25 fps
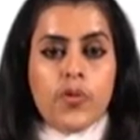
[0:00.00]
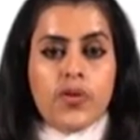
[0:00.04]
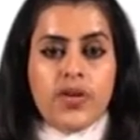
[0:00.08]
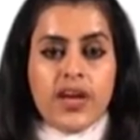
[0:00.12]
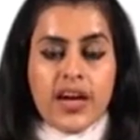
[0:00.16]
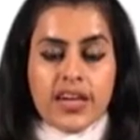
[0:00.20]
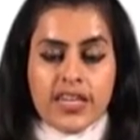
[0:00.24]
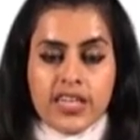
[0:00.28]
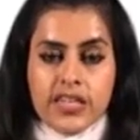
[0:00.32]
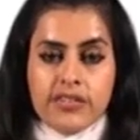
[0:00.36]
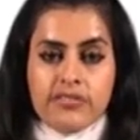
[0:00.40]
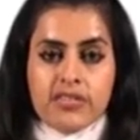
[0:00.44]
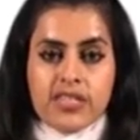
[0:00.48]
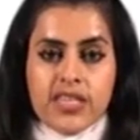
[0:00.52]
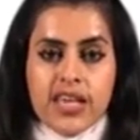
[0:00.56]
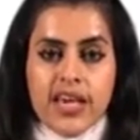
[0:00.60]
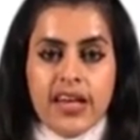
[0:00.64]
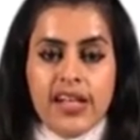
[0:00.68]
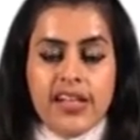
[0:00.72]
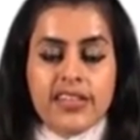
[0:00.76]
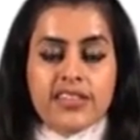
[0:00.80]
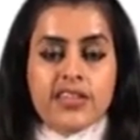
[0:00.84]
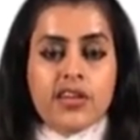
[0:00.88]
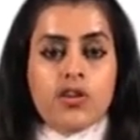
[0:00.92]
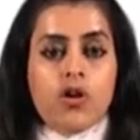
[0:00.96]
Our productive
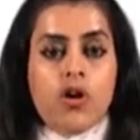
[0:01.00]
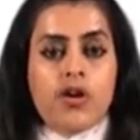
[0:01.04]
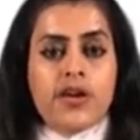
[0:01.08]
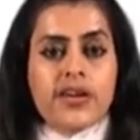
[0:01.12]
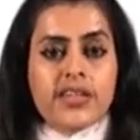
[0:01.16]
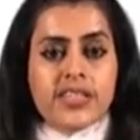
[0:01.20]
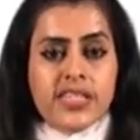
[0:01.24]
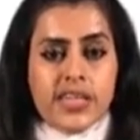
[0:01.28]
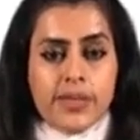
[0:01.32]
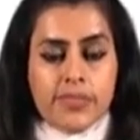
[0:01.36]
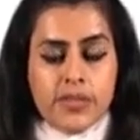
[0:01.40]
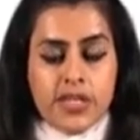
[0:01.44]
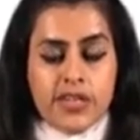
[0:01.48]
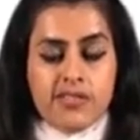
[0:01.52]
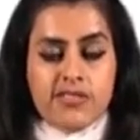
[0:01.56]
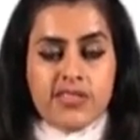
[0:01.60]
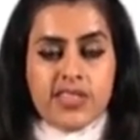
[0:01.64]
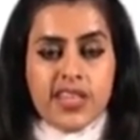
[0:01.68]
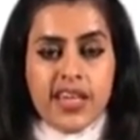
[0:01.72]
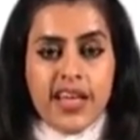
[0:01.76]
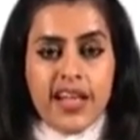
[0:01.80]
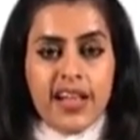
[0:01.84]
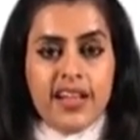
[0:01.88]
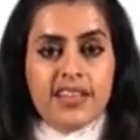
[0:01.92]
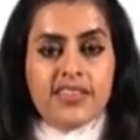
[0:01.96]
skills and our receptive
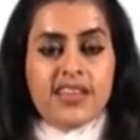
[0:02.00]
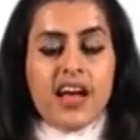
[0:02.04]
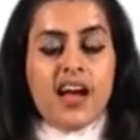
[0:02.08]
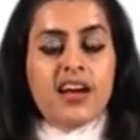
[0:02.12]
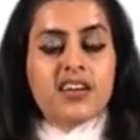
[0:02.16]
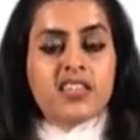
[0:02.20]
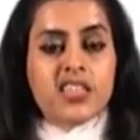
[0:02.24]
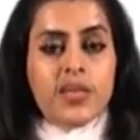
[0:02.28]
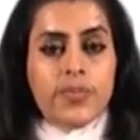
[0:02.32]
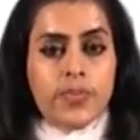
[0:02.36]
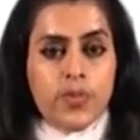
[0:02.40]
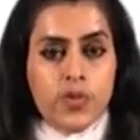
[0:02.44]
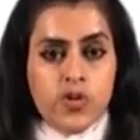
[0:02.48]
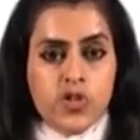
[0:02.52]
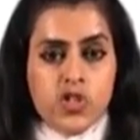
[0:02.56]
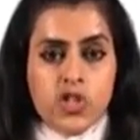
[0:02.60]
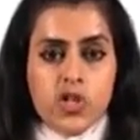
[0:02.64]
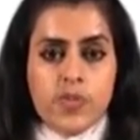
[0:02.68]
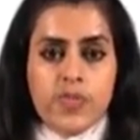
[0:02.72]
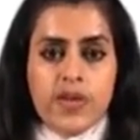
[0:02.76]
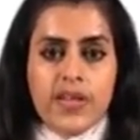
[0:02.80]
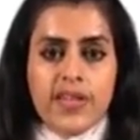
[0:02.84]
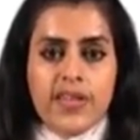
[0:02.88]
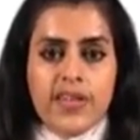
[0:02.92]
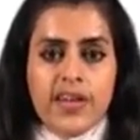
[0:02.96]
skills are
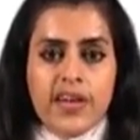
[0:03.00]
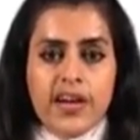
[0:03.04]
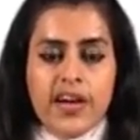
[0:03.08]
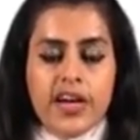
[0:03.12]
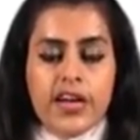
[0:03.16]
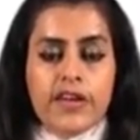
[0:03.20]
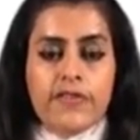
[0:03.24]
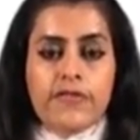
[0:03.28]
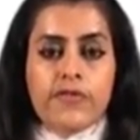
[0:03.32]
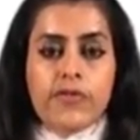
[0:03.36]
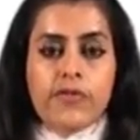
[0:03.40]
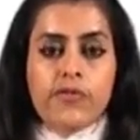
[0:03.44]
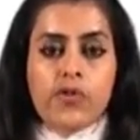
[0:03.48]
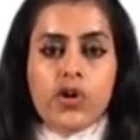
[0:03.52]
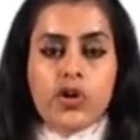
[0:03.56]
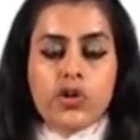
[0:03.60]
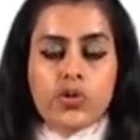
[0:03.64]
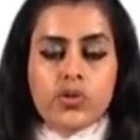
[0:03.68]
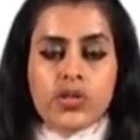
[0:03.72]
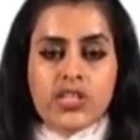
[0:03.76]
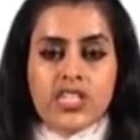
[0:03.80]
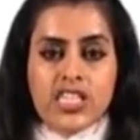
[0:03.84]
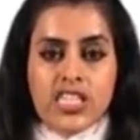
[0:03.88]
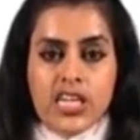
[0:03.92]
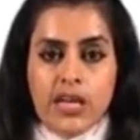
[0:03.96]
supposed to be there if we
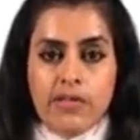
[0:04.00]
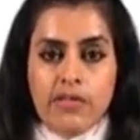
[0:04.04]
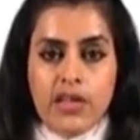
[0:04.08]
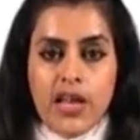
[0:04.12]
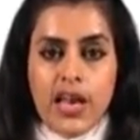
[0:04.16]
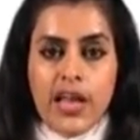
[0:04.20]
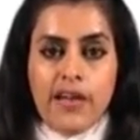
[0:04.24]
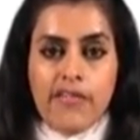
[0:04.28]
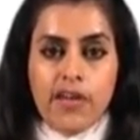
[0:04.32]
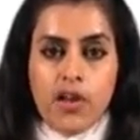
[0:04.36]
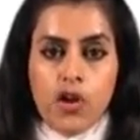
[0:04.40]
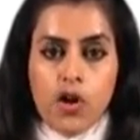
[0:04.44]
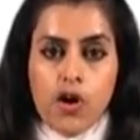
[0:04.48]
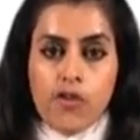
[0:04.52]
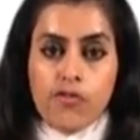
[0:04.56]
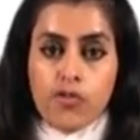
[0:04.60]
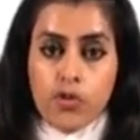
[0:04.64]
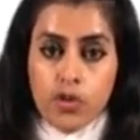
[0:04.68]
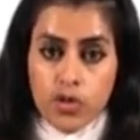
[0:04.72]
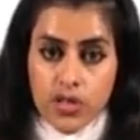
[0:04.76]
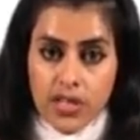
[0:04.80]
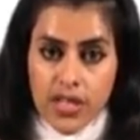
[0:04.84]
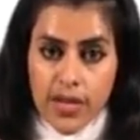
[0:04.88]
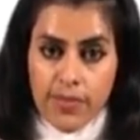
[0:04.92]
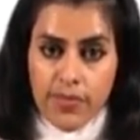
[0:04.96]
want to achieve the level
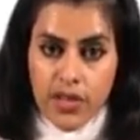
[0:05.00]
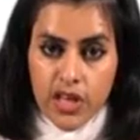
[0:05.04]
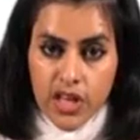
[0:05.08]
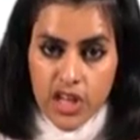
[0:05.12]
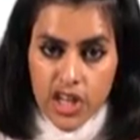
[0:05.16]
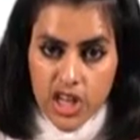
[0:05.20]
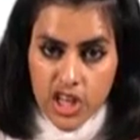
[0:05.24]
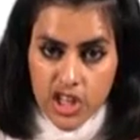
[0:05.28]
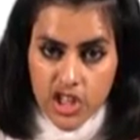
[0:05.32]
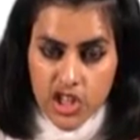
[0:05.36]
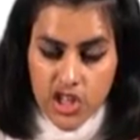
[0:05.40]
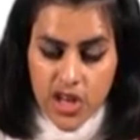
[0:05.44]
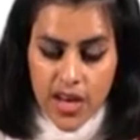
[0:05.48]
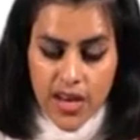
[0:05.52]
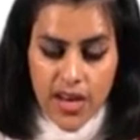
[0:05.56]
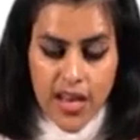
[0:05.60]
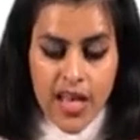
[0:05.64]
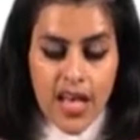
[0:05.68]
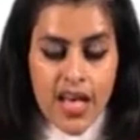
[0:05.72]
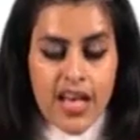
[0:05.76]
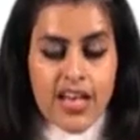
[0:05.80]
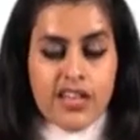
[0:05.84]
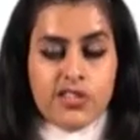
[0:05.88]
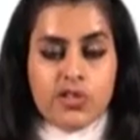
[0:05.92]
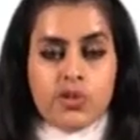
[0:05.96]
of good
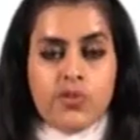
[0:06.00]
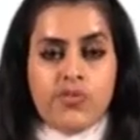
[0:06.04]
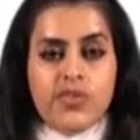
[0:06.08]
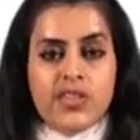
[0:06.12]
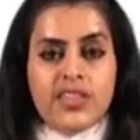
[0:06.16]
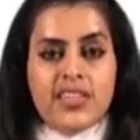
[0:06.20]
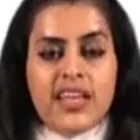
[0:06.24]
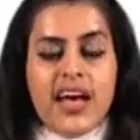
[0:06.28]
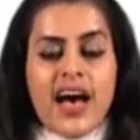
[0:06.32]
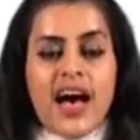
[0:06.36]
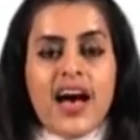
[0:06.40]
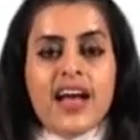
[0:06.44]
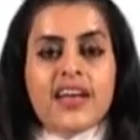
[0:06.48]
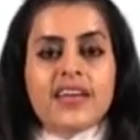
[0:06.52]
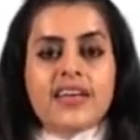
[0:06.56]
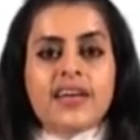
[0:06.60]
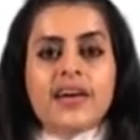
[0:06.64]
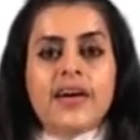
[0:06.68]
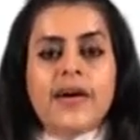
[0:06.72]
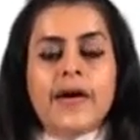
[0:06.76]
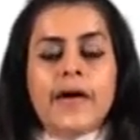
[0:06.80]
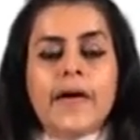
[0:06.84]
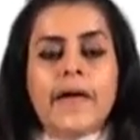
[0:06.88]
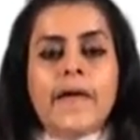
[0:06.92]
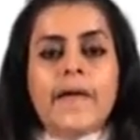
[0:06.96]
communication. So with
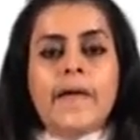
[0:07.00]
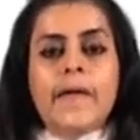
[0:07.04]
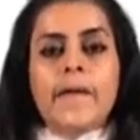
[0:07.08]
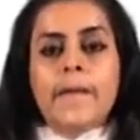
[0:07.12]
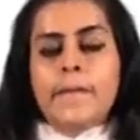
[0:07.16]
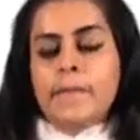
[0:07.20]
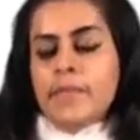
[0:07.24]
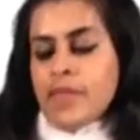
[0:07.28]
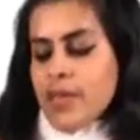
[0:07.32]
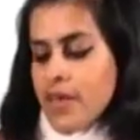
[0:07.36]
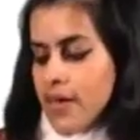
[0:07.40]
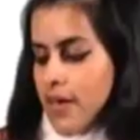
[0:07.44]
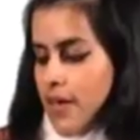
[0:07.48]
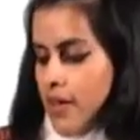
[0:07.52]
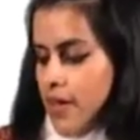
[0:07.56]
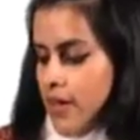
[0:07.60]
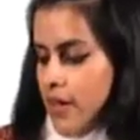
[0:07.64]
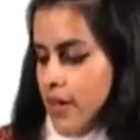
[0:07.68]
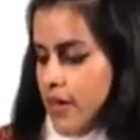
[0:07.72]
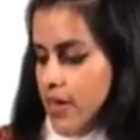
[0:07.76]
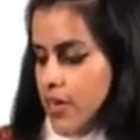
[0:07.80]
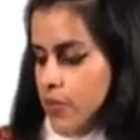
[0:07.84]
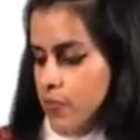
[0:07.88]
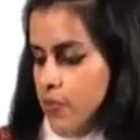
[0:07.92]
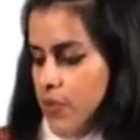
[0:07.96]
that,
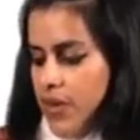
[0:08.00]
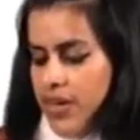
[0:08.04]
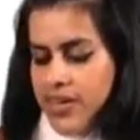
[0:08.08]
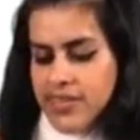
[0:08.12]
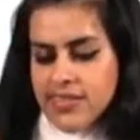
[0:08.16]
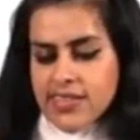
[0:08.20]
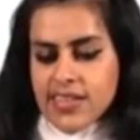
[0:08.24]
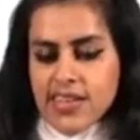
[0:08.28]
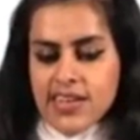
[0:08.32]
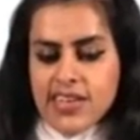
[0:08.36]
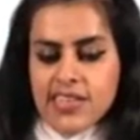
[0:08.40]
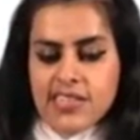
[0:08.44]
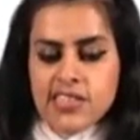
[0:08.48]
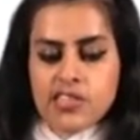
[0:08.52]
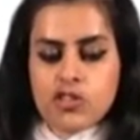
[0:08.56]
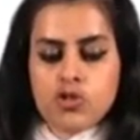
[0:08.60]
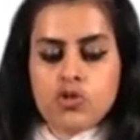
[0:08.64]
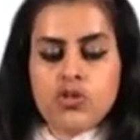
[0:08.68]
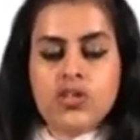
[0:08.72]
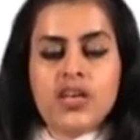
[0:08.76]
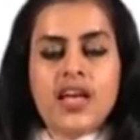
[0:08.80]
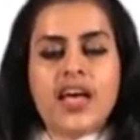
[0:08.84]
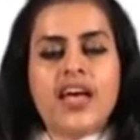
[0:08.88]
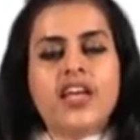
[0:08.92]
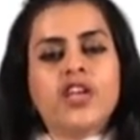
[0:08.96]
it brings us
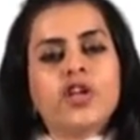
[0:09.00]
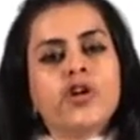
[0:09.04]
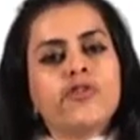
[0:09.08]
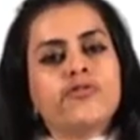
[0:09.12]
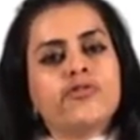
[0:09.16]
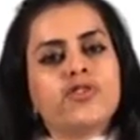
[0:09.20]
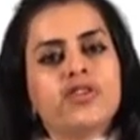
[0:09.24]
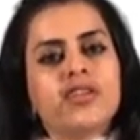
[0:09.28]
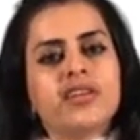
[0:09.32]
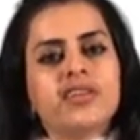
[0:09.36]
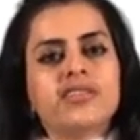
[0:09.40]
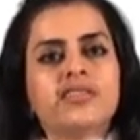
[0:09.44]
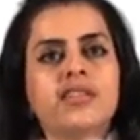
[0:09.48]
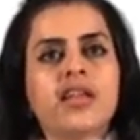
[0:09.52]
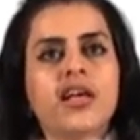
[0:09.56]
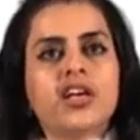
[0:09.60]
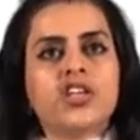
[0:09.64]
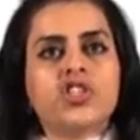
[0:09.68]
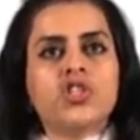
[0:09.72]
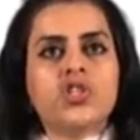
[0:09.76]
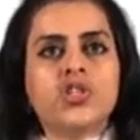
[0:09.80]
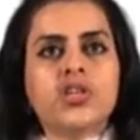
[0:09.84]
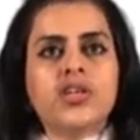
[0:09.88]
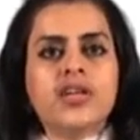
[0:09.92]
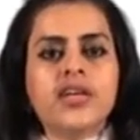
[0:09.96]
to the end of today's
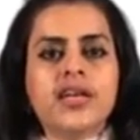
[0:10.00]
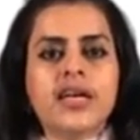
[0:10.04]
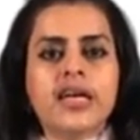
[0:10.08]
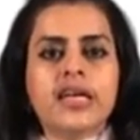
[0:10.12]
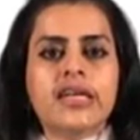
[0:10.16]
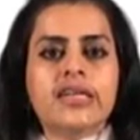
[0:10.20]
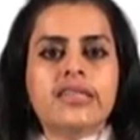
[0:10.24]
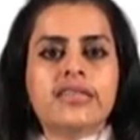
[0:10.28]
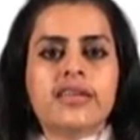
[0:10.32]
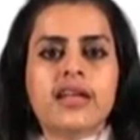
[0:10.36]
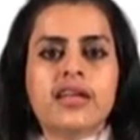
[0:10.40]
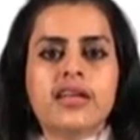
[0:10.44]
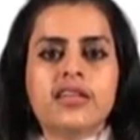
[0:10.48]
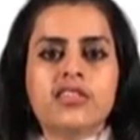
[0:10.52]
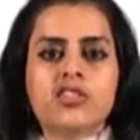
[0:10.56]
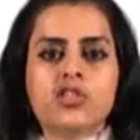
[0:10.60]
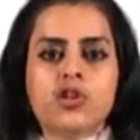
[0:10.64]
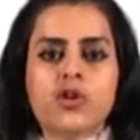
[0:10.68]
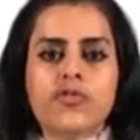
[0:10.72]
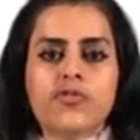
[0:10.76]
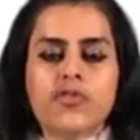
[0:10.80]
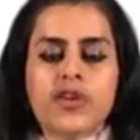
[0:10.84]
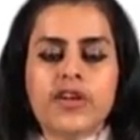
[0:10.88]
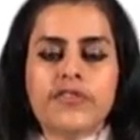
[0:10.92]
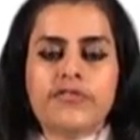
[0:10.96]
lecture. Here is the
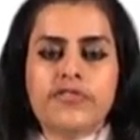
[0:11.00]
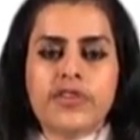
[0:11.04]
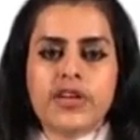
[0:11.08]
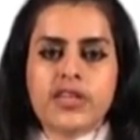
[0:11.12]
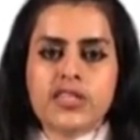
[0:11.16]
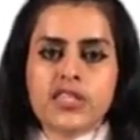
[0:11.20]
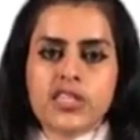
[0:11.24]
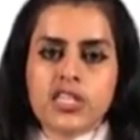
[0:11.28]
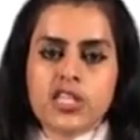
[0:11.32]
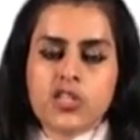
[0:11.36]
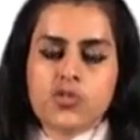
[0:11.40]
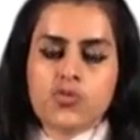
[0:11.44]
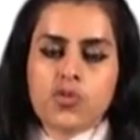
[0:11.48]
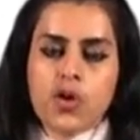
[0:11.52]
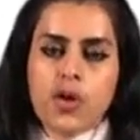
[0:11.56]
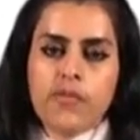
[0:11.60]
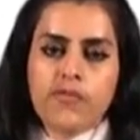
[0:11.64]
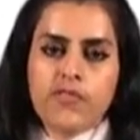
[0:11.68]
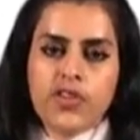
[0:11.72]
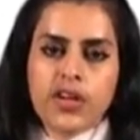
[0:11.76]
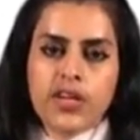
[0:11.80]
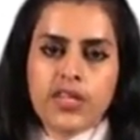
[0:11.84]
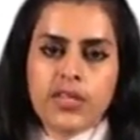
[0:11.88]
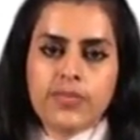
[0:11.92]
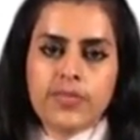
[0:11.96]
list of references
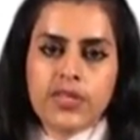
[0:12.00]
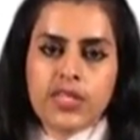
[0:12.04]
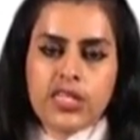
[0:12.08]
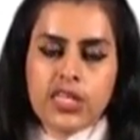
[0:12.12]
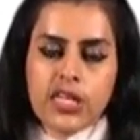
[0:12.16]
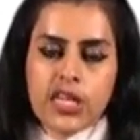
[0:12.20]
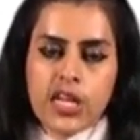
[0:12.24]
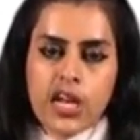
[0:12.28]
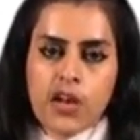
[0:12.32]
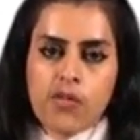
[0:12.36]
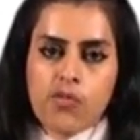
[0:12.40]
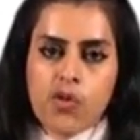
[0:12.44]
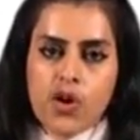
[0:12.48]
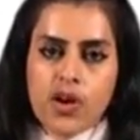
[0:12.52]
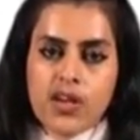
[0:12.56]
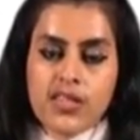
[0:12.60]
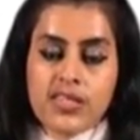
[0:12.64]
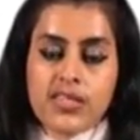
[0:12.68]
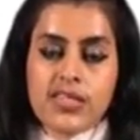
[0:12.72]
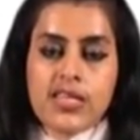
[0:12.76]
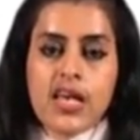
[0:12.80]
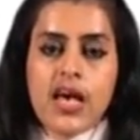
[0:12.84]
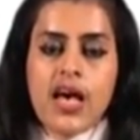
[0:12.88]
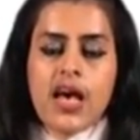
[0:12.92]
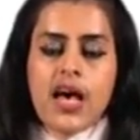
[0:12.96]
from where the material
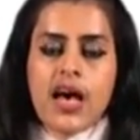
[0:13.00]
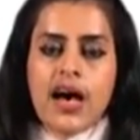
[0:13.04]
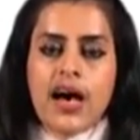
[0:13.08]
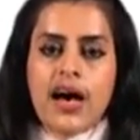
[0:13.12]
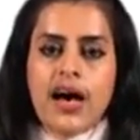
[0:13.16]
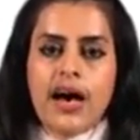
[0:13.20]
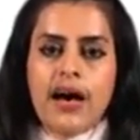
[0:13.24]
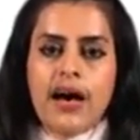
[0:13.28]
was